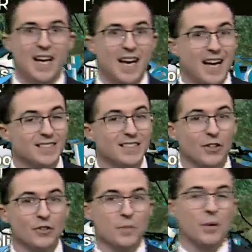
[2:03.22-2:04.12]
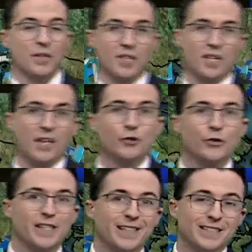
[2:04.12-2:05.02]
That's the only part of the
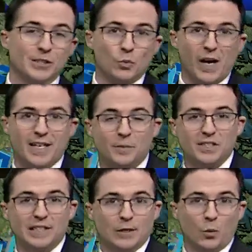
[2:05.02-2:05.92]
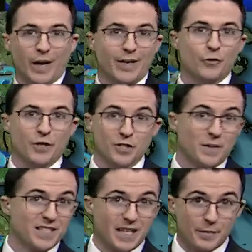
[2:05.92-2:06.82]
country that's going to wind up seeing a white
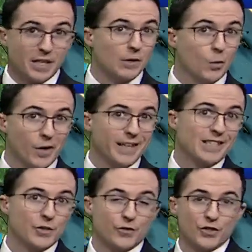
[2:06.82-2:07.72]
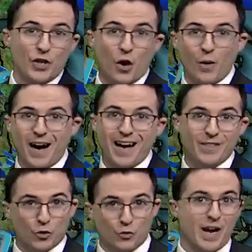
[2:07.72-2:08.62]
Christmas, that being 1 inch of snow on
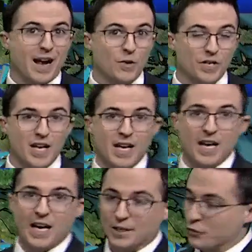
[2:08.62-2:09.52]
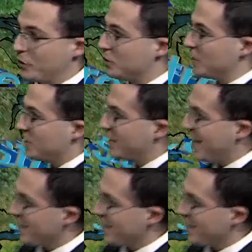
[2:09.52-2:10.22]
the ground on Christmas Day. And